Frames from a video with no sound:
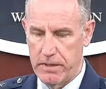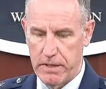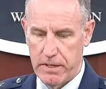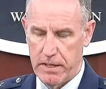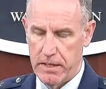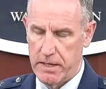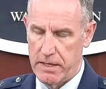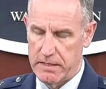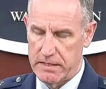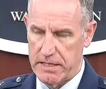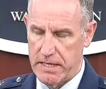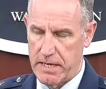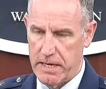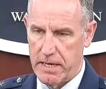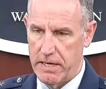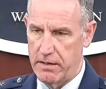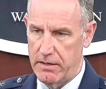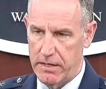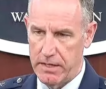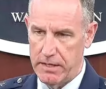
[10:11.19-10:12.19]
Uh, as I
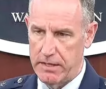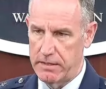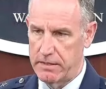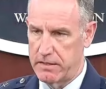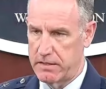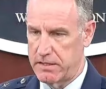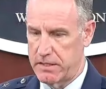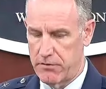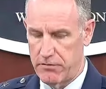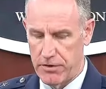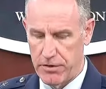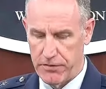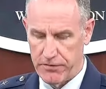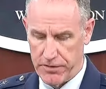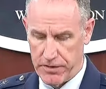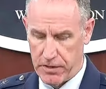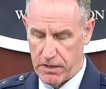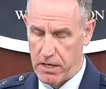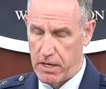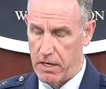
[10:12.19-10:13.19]
highlighted to several of
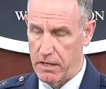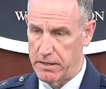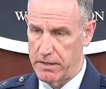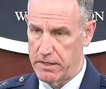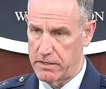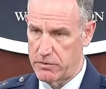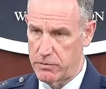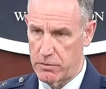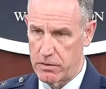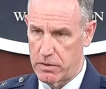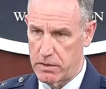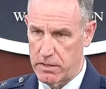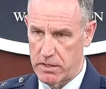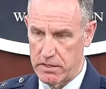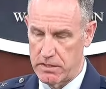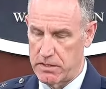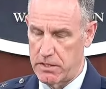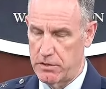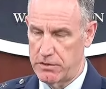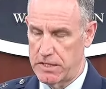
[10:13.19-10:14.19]
your colleagues, we're
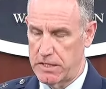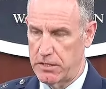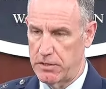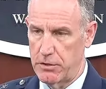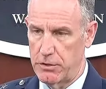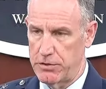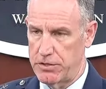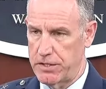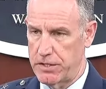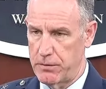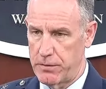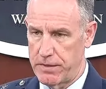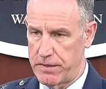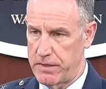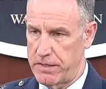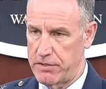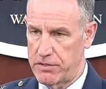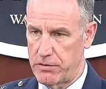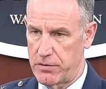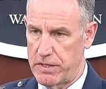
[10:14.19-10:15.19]
consulting closely with
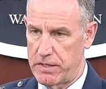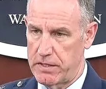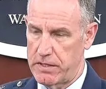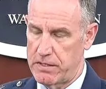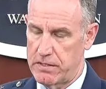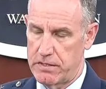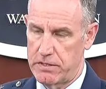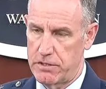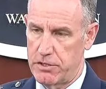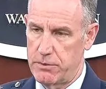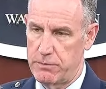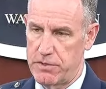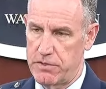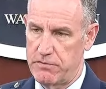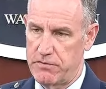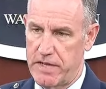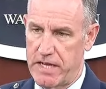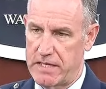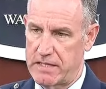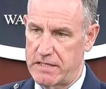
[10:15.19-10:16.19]
the Israelis in terms
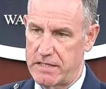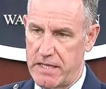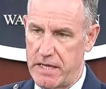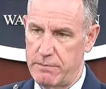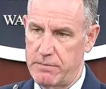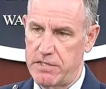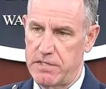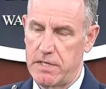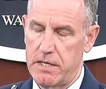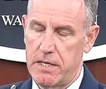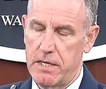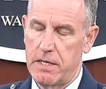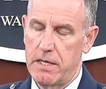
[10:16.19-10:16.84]
of next steps,